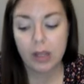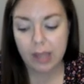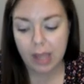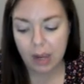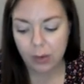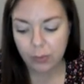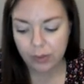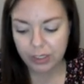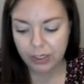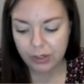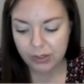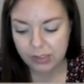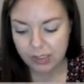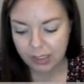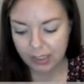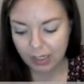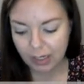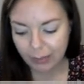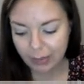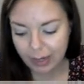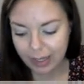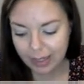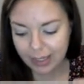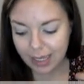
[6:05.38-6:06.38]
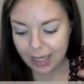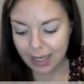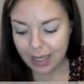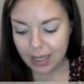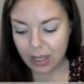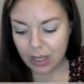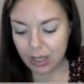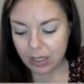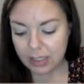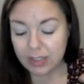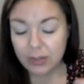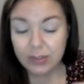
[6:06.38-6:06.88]
that we're using it with.
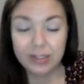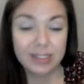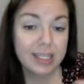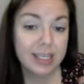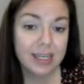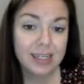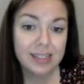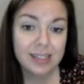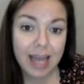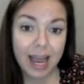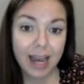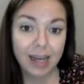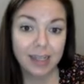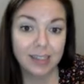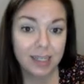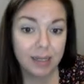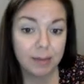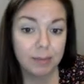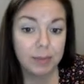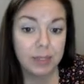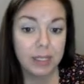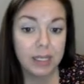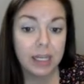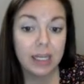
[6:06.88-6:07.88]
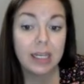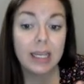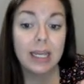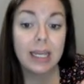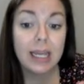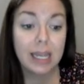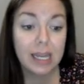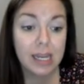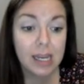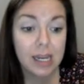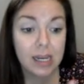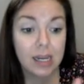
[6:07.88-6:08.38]
So it's the exact same thing
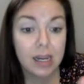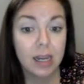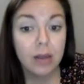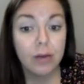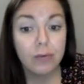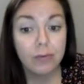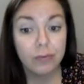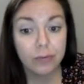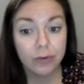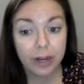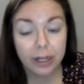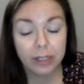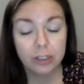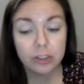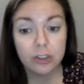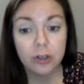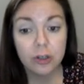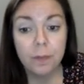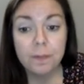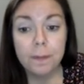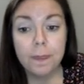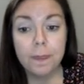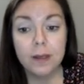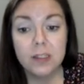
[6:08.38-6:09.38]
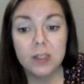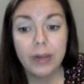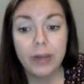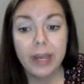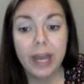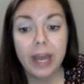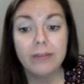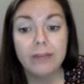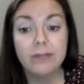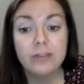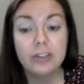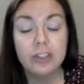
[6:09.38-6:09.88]
in French.
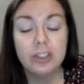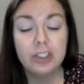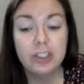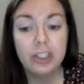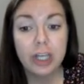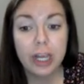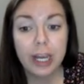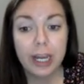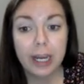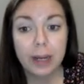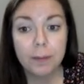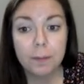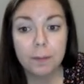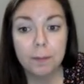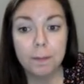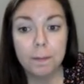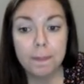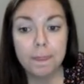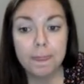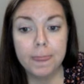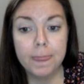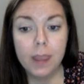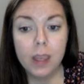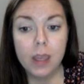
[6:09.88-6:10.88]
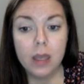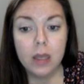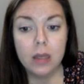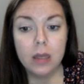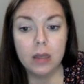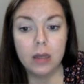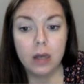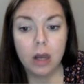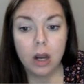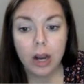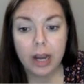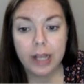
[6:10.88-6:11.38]
So we have j'ai.
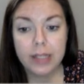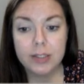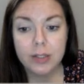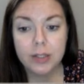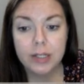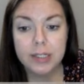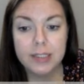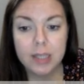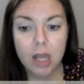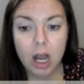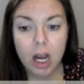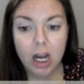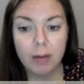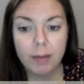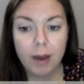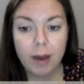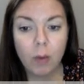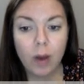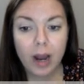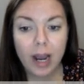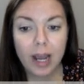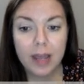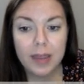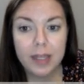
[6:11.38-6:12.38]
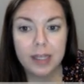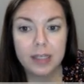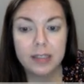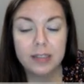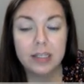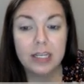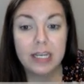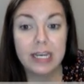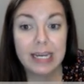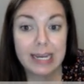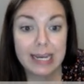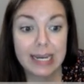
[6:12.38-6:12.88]
All right, so let's talk about why this
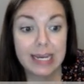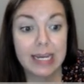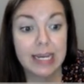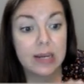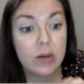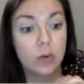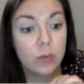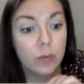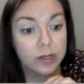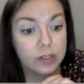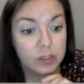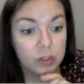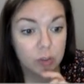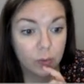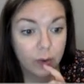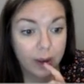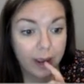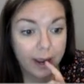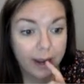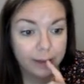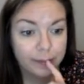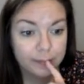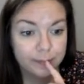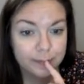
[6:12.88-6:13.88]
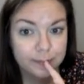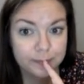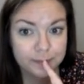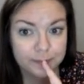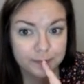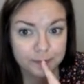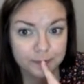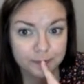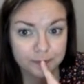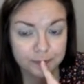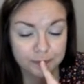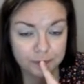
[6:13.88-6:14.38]
E went away.
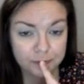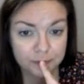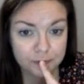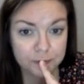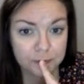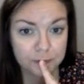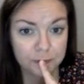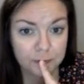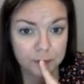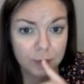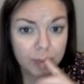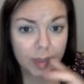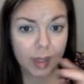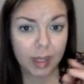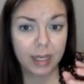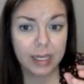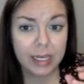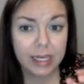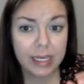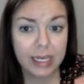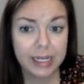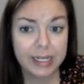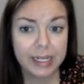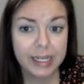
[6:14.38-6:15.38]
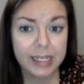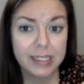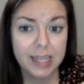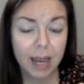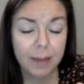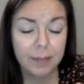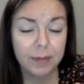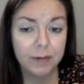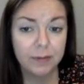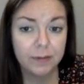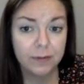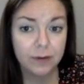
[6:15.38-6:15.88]

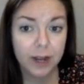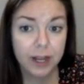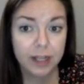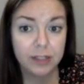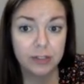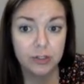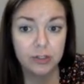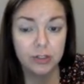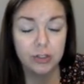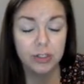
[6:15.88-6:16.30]
Anytime in French,